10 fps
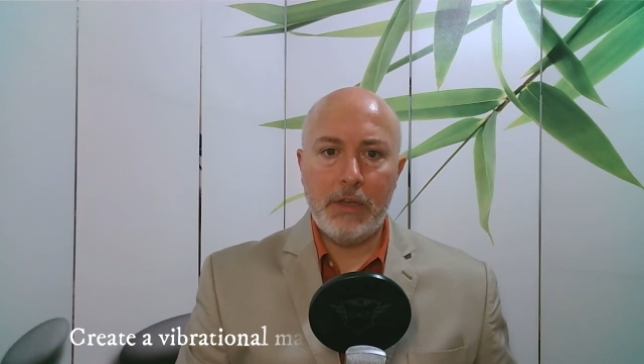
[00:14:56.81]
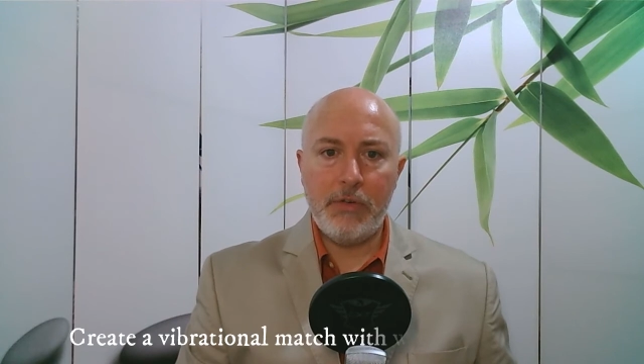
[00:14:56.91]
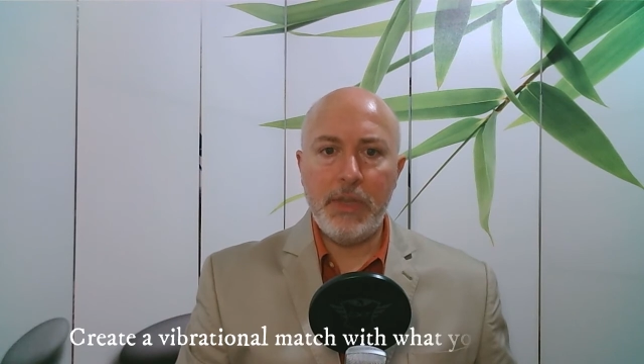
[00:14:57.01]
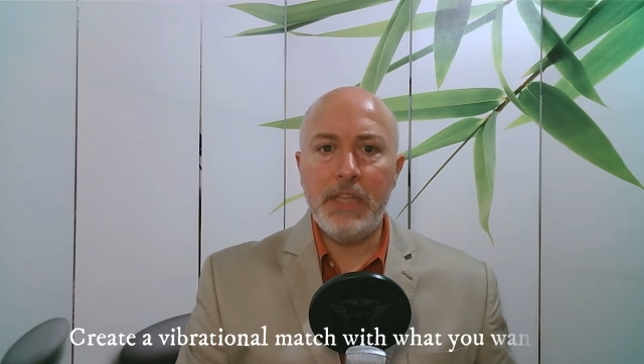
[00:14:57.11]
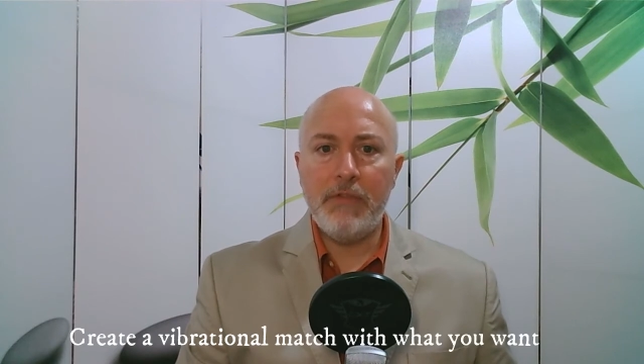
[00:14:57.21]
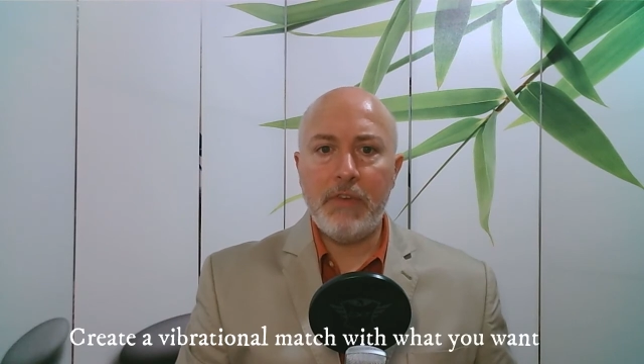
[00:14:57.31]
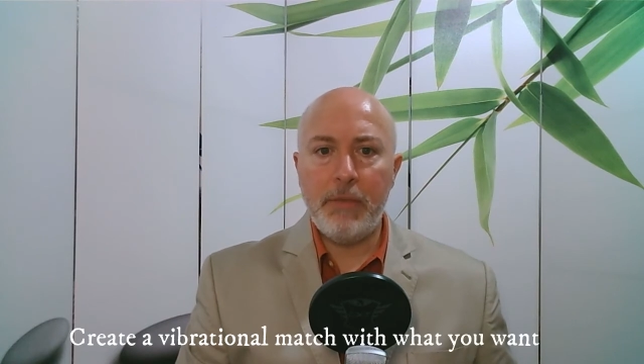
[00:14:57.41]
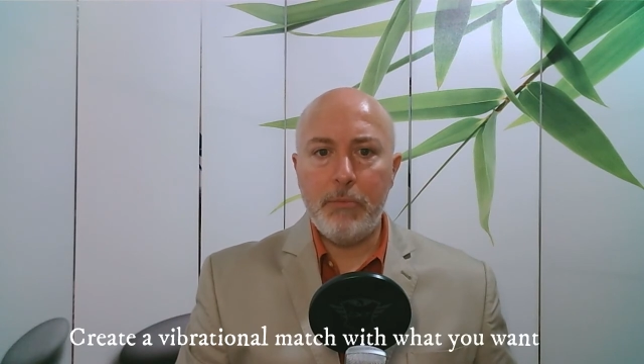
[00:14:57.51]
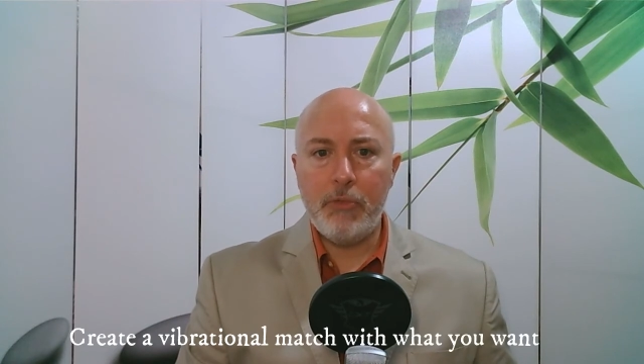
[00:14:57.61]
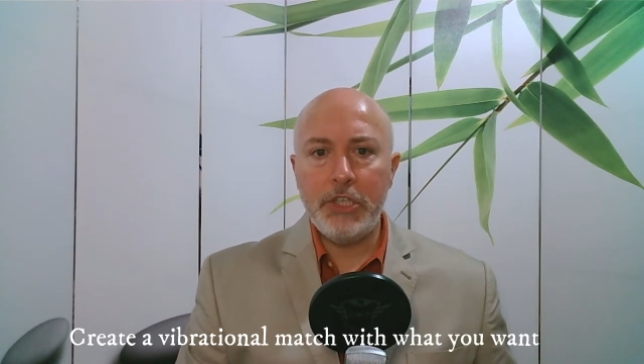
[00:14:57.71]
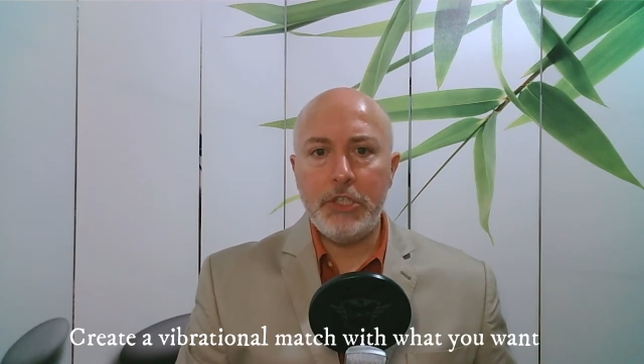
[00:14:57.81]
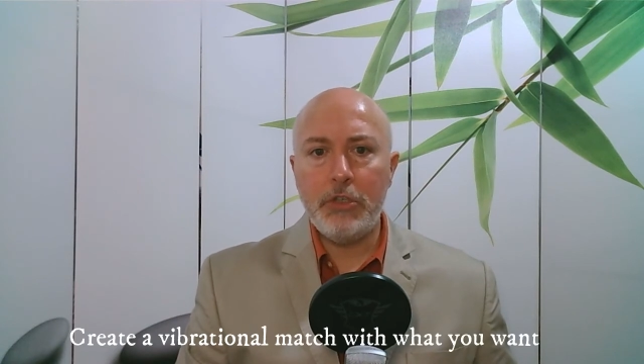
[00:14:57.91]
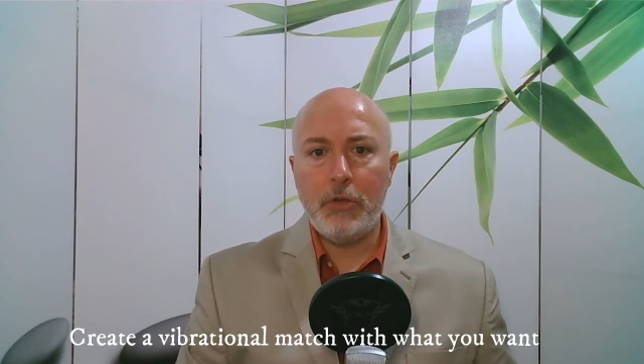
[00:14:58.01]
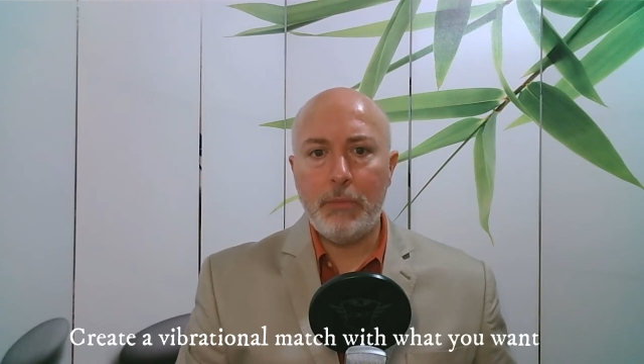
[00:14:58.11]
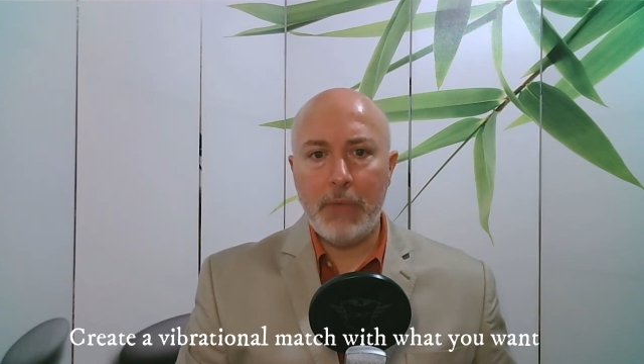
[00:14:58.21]
create a
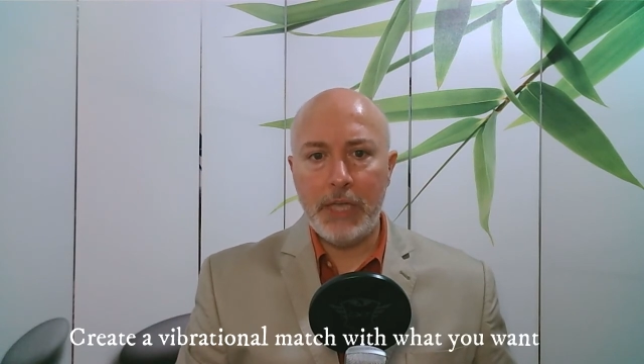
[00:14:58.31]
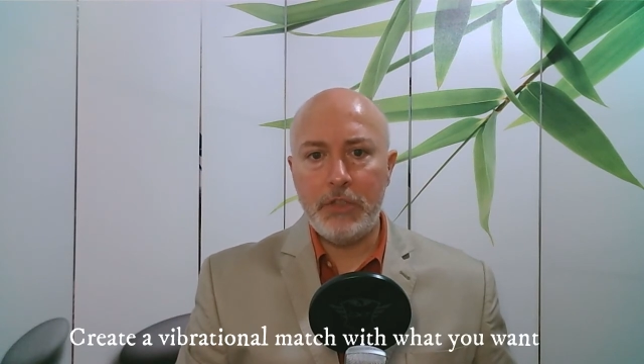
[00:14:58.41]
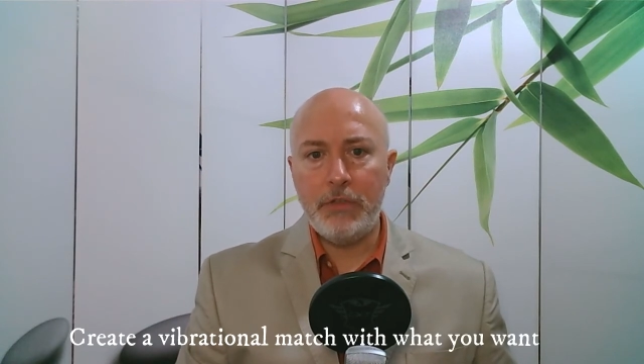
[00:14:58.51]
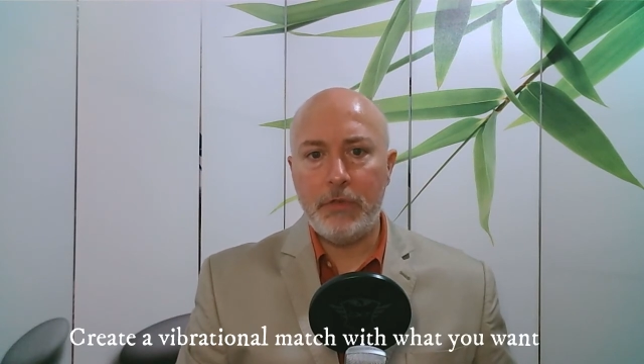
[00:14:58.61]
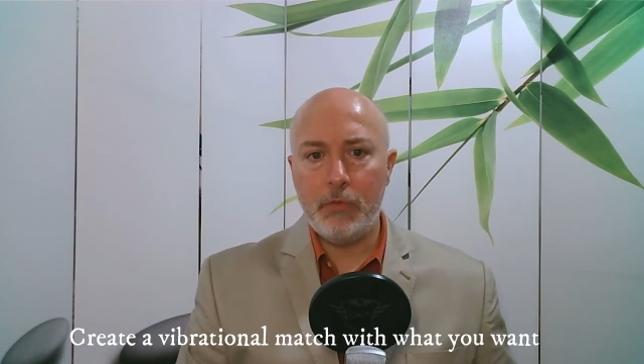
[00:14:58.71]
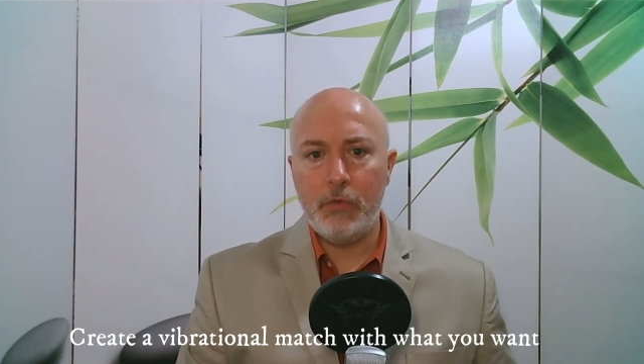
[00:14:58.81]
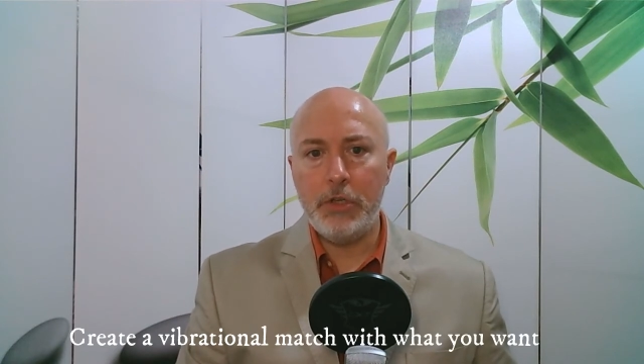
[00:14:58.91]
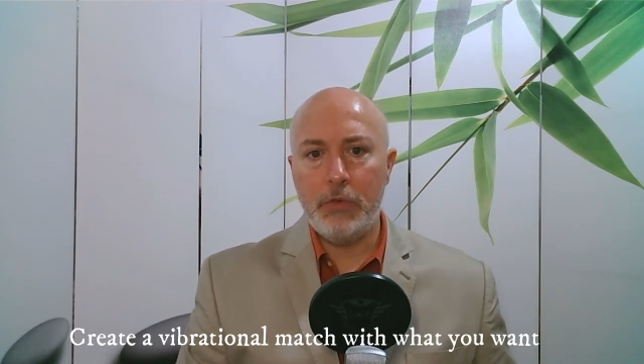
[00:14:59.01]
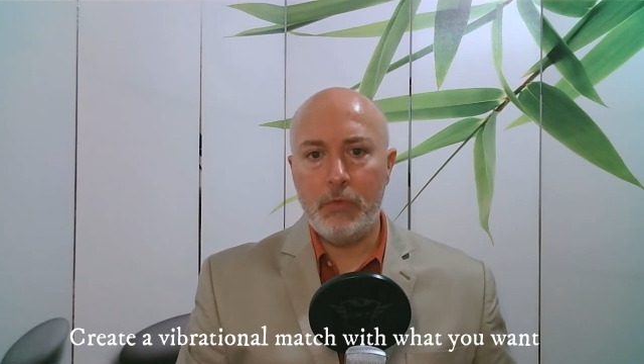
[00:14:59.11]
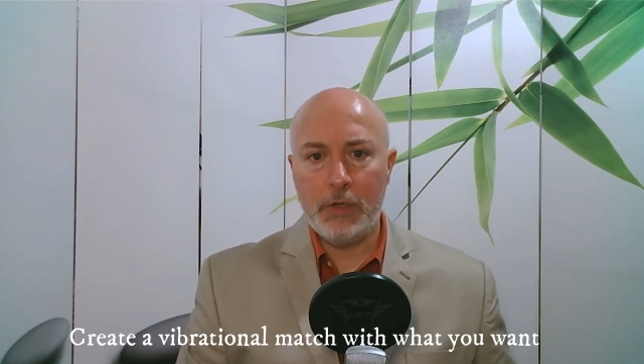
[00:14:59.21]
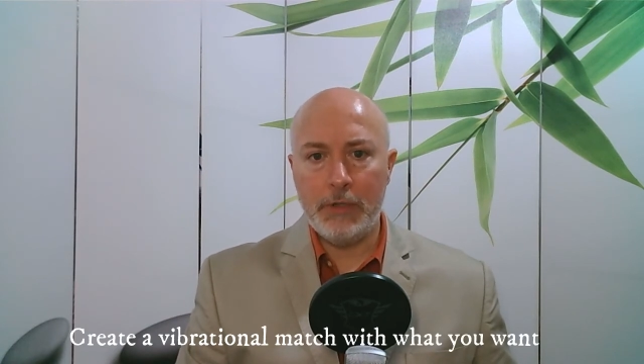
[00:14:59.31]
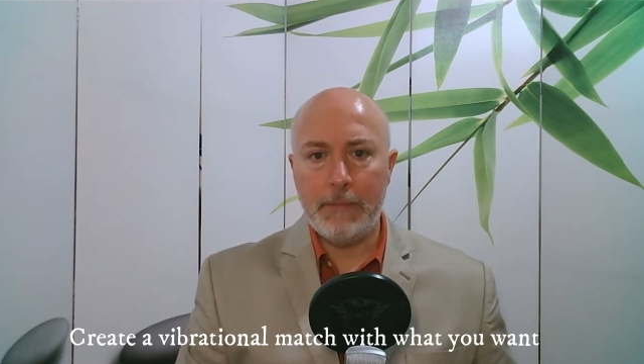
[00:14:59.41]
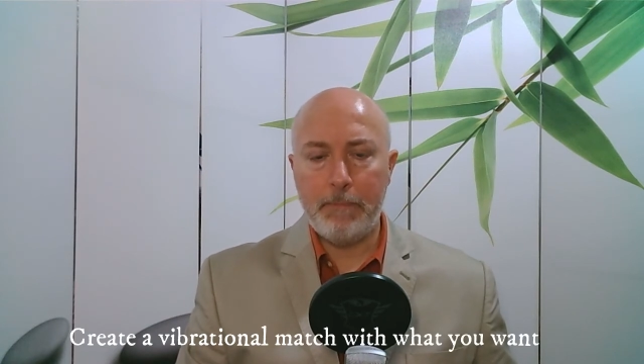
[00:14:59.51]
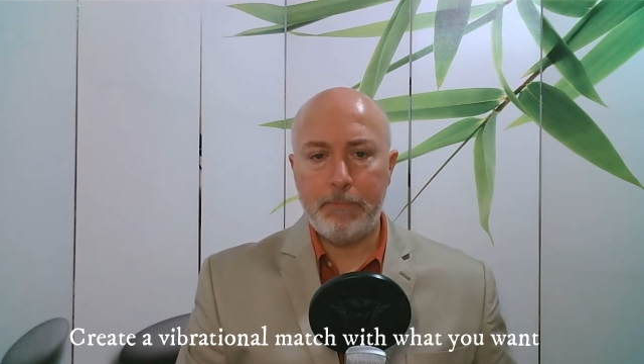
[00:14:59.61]
vibrational match for what you want.